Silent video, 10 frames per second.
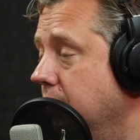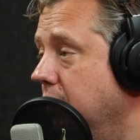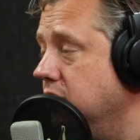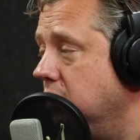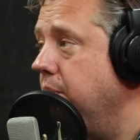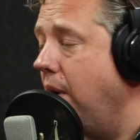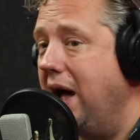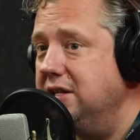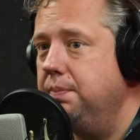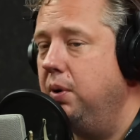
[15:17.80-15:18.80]
Because
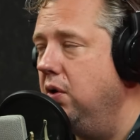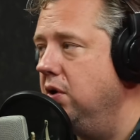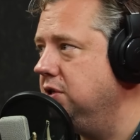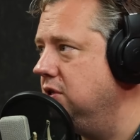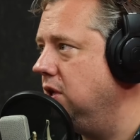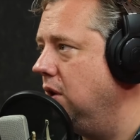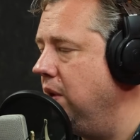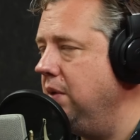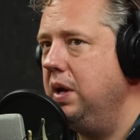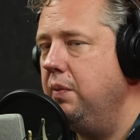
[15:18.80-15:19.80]
as supporters,
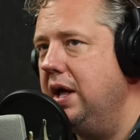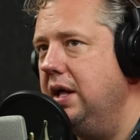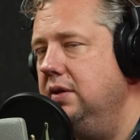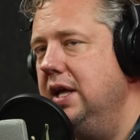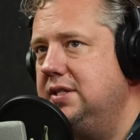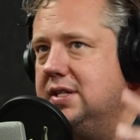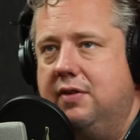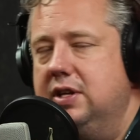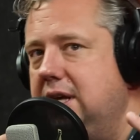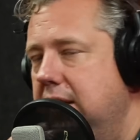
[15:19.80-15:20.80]
we weren't
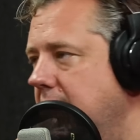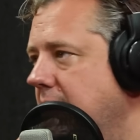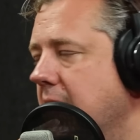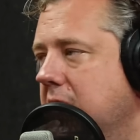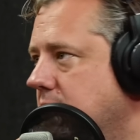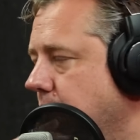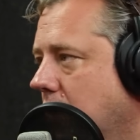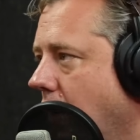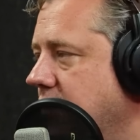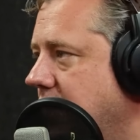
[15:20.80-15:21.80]
necessarily seeing some of
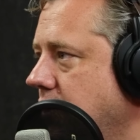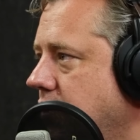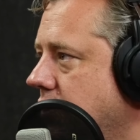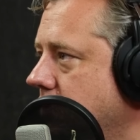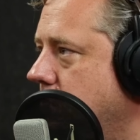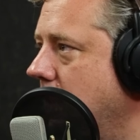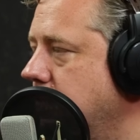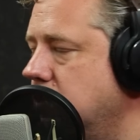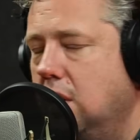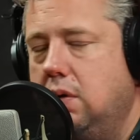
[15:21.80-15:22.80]
the conversations. We
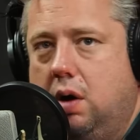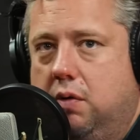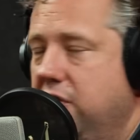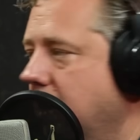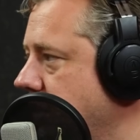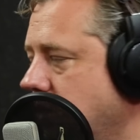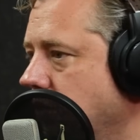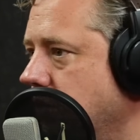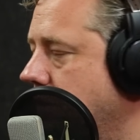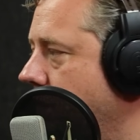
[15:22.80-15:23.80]
were just going, oh, right, it's
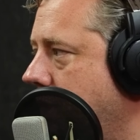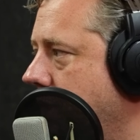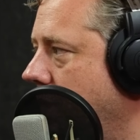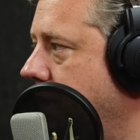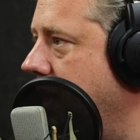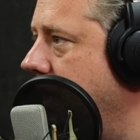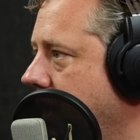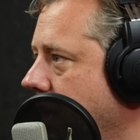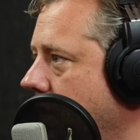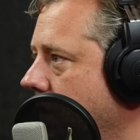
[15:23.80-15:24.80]
another summer when we're not buying
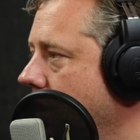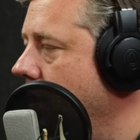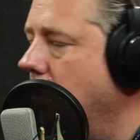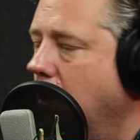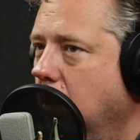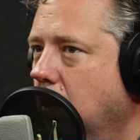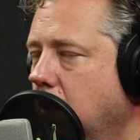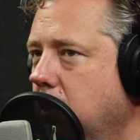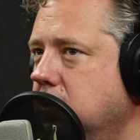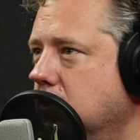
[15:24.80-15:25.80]
anyone
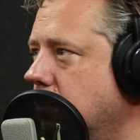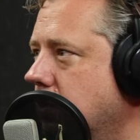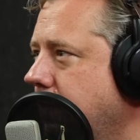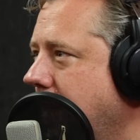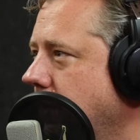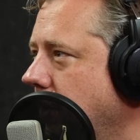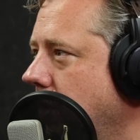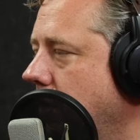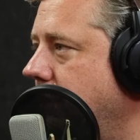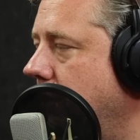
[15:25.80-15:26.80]
or not sort of spending
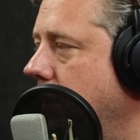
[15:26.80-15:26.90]
enough.